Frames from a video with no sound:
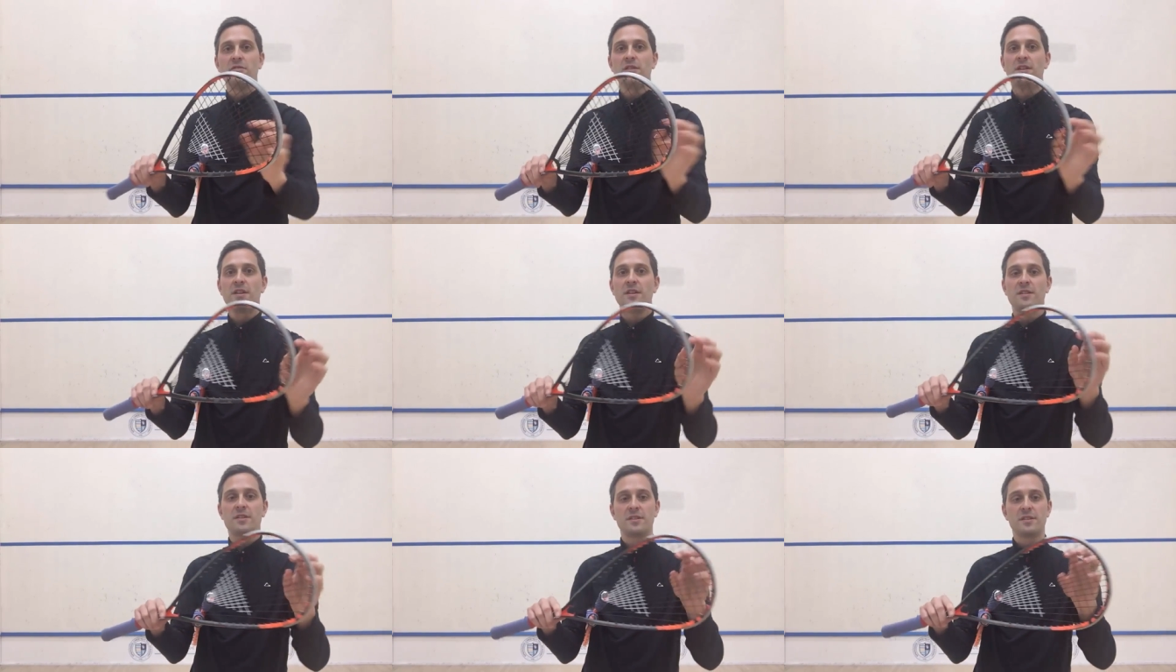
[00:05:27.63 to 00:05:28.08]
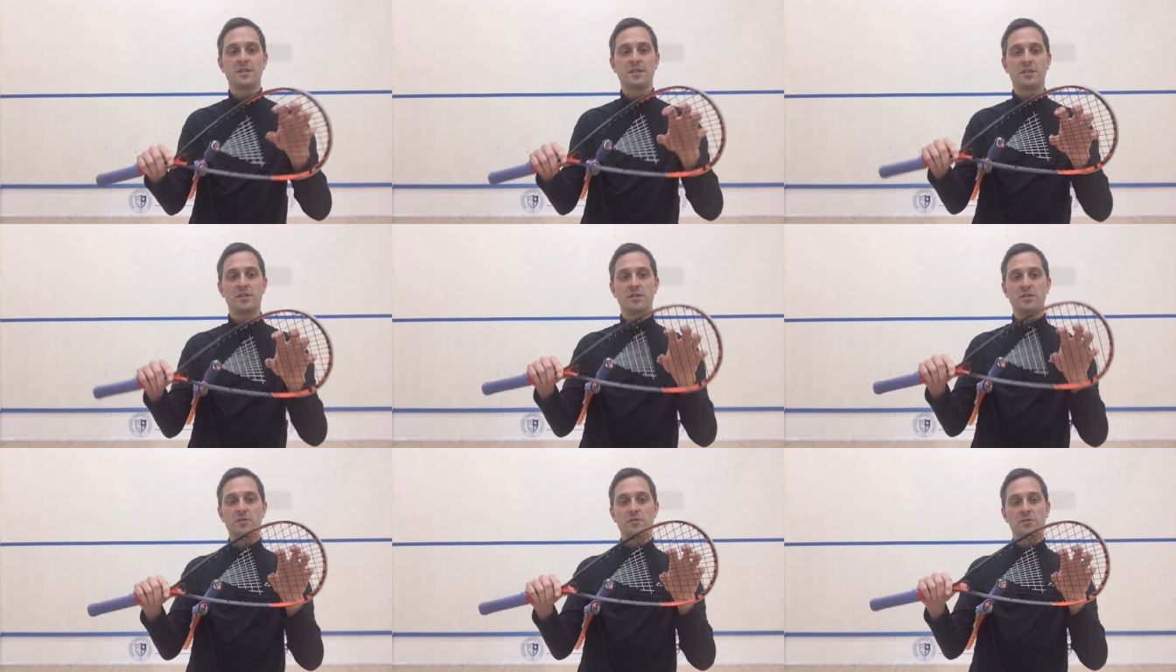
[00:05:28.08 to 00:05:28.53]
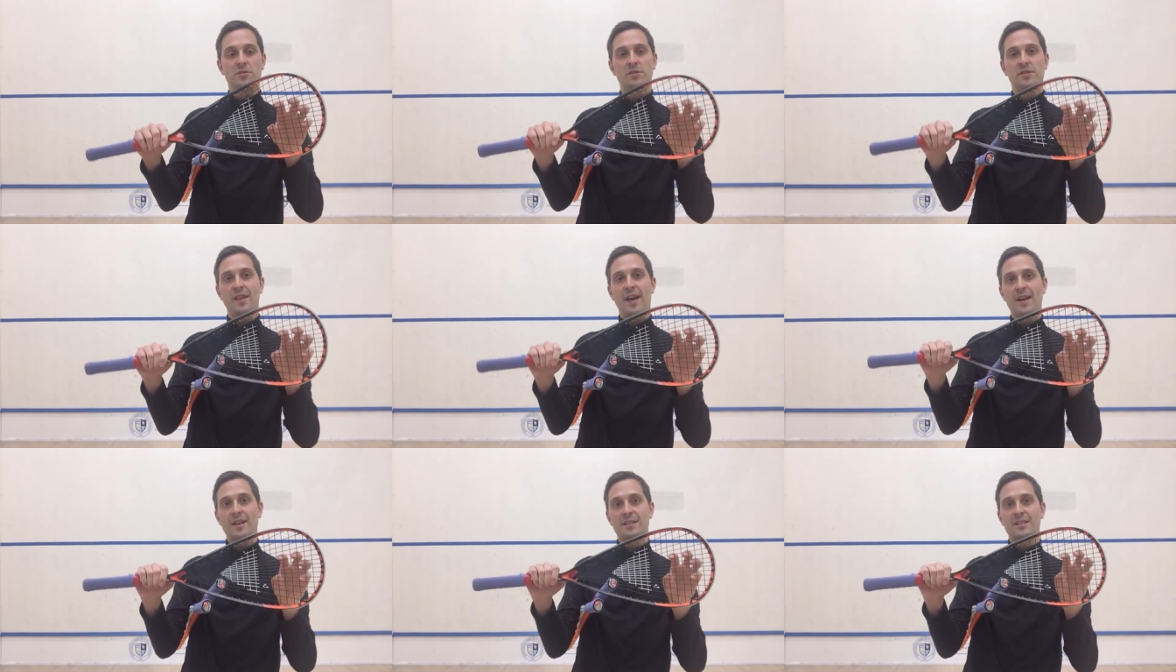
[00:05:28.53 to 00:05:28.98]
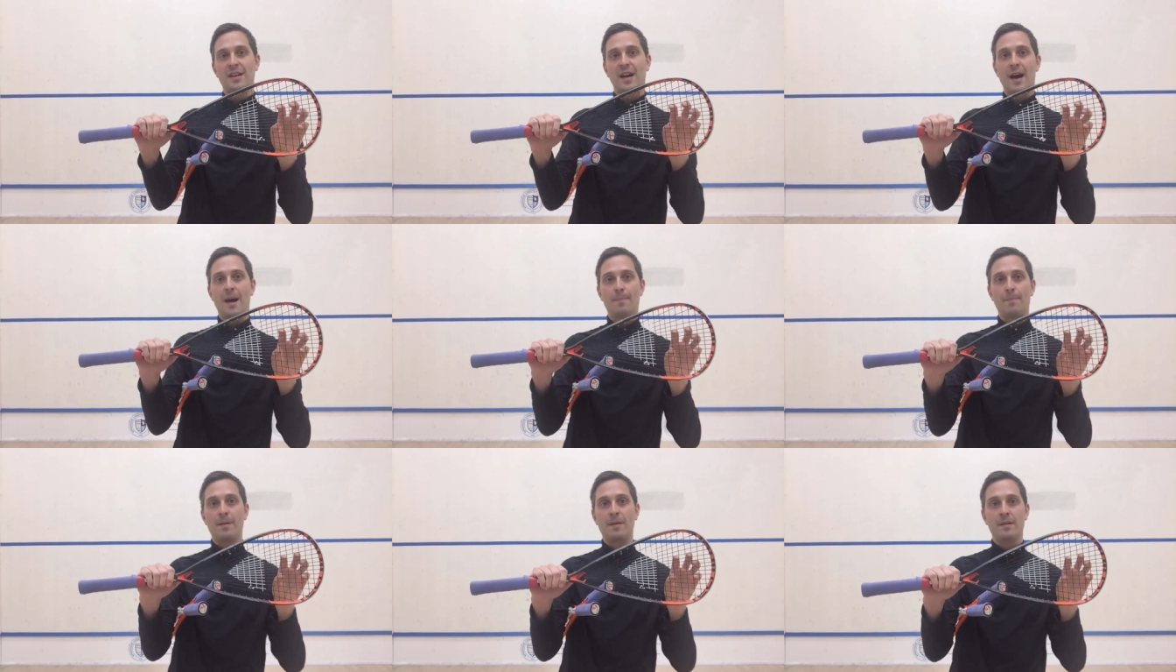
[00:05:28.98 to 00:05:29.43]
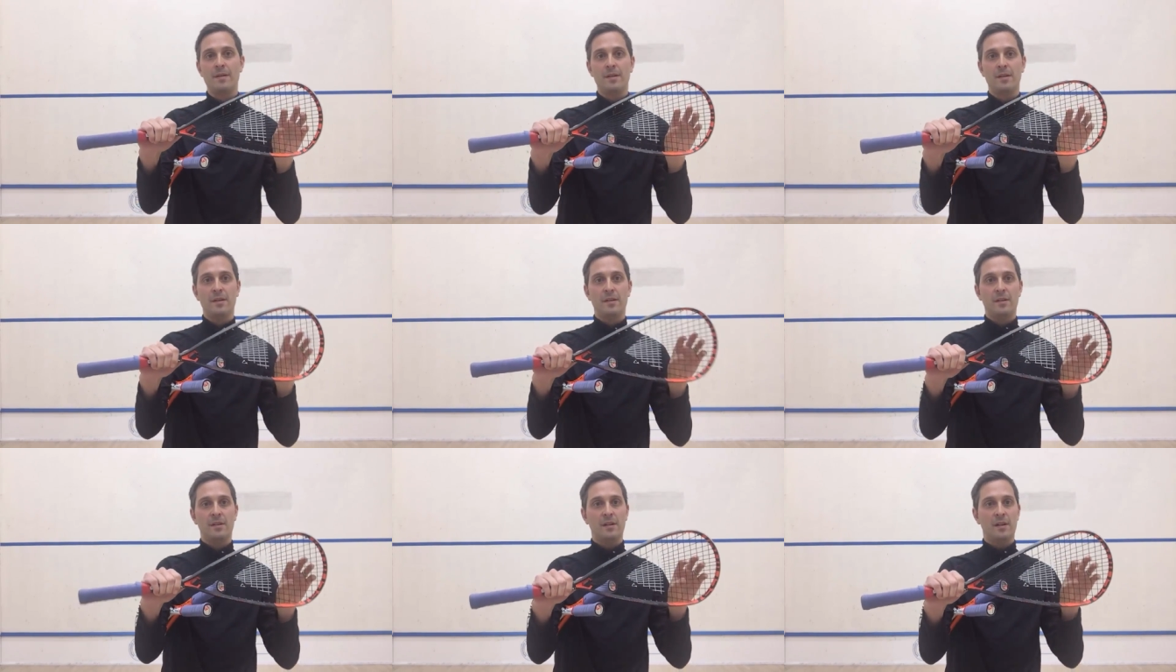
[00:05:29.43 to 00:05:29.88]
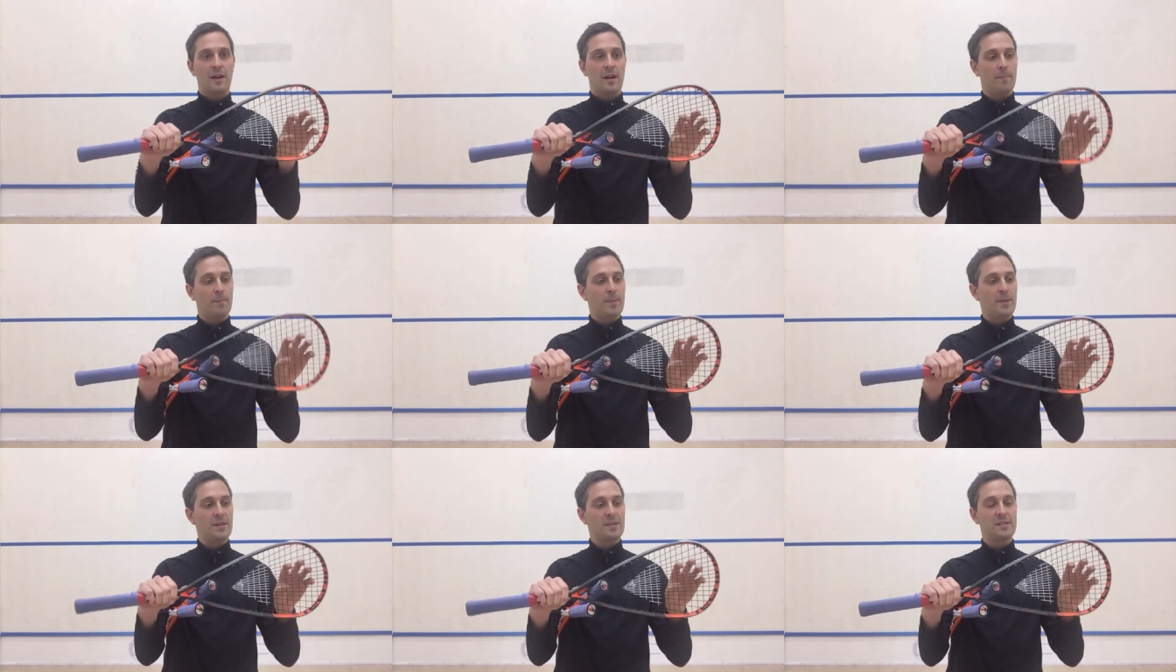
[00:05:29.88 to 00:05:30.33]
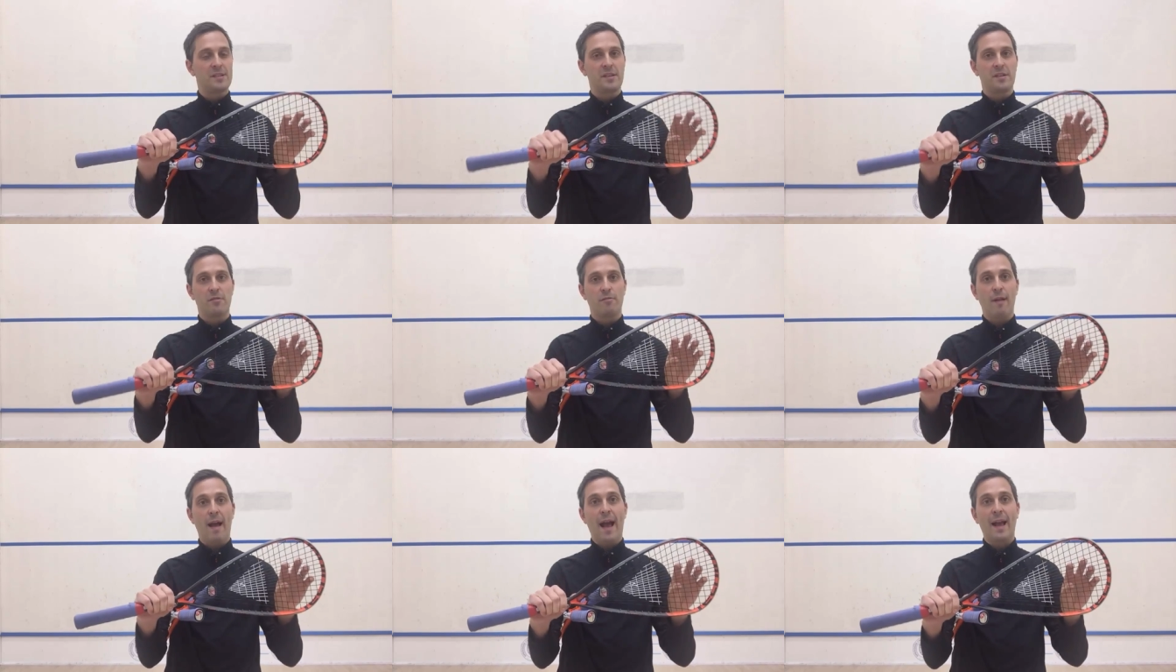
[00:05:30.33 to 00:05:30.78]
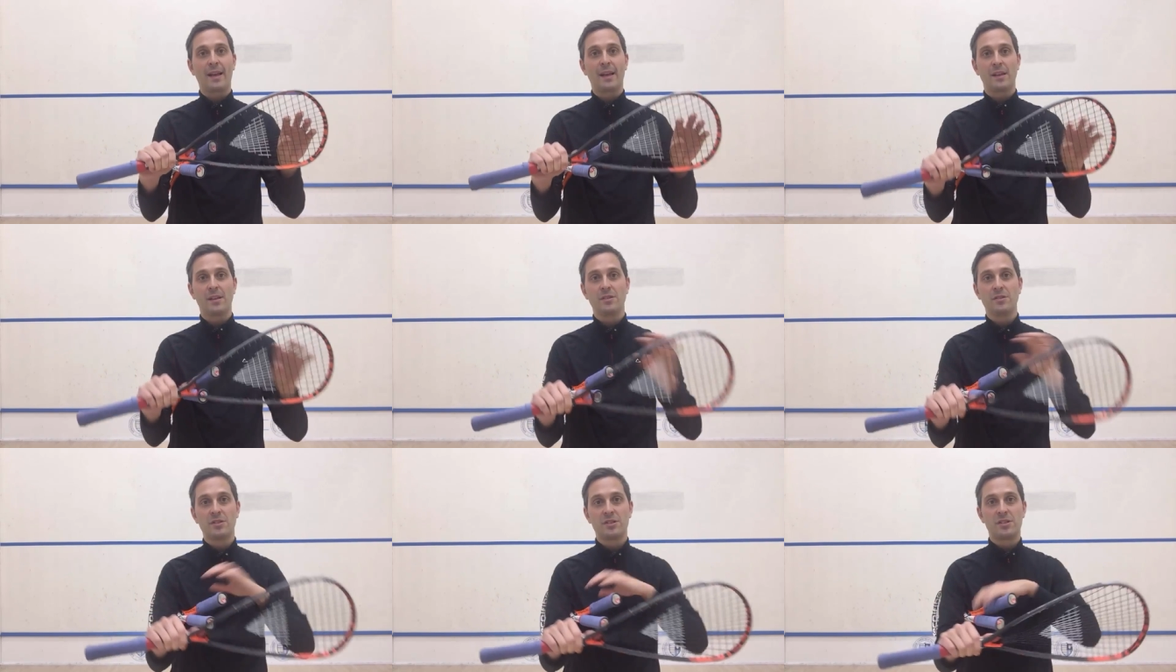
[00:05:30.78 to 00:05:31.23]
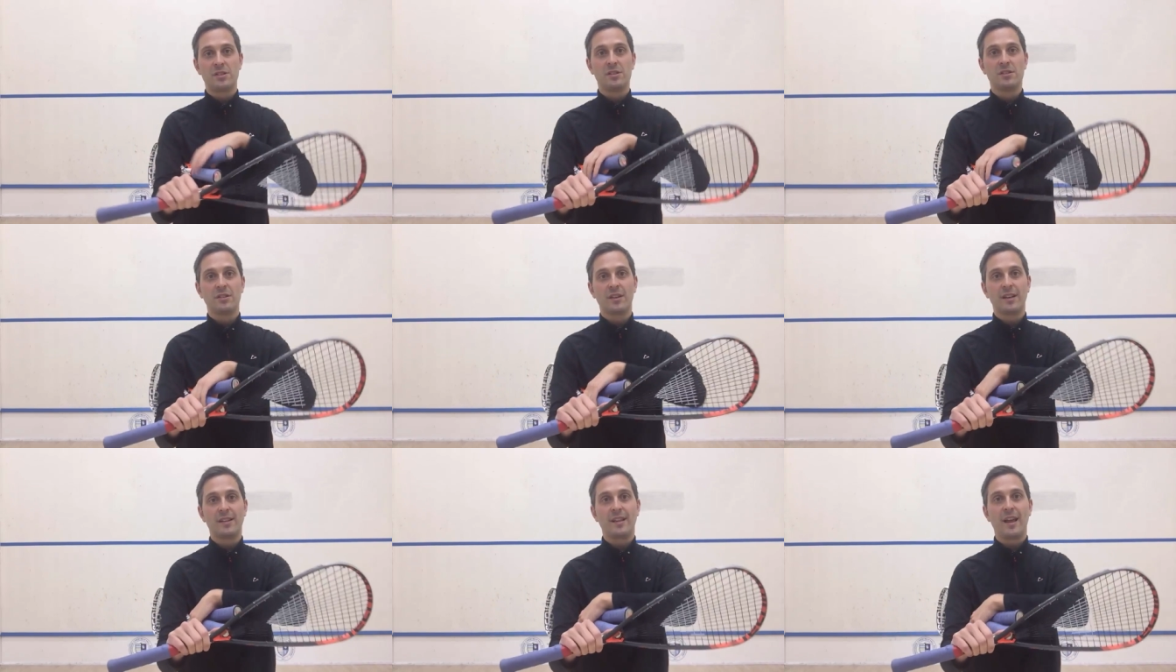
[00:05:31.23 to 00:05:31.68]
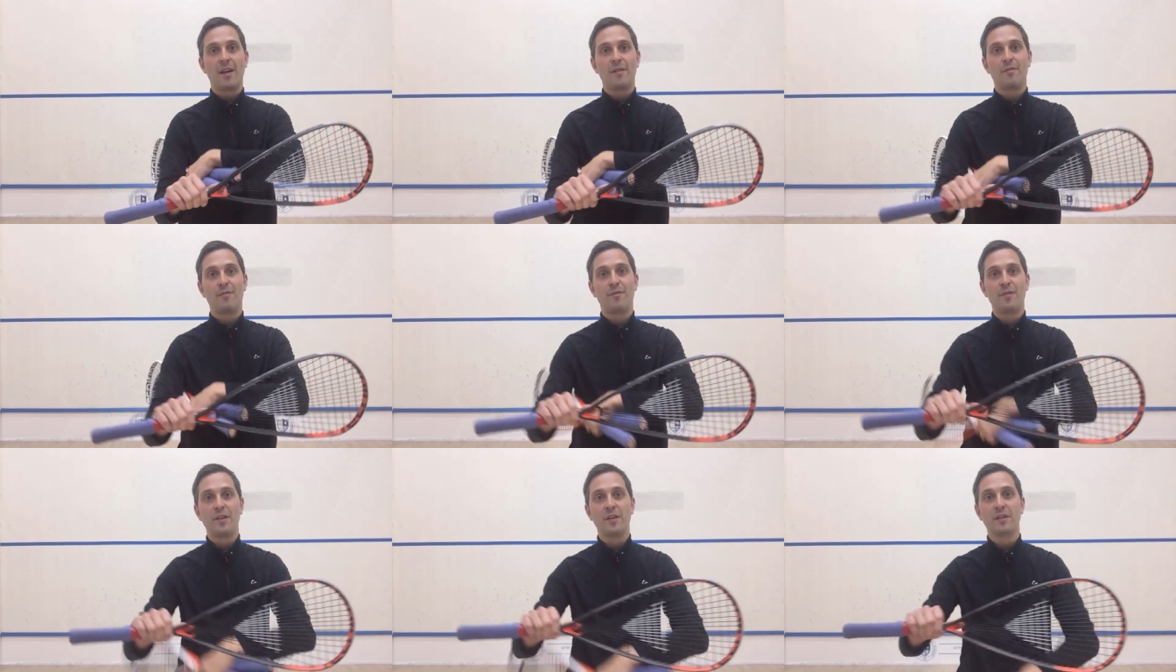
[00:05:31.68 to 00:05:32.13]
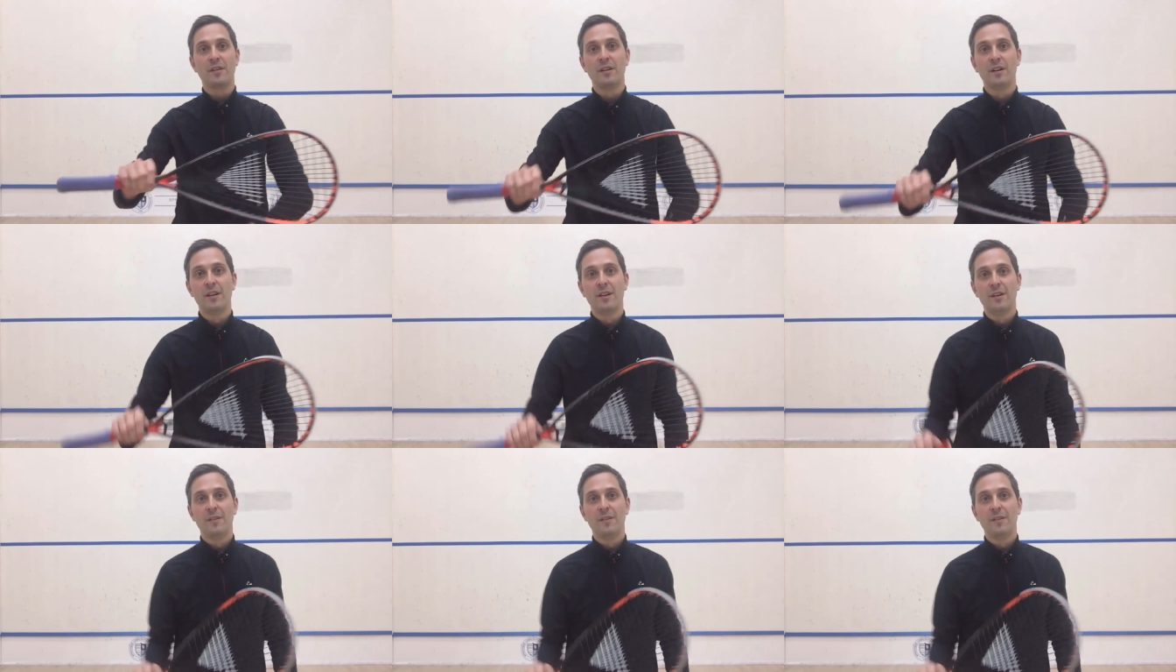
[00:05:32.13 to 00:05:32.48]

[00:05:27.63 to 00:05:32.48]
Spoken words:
need to just use that top piece of your racket. You still get that feel.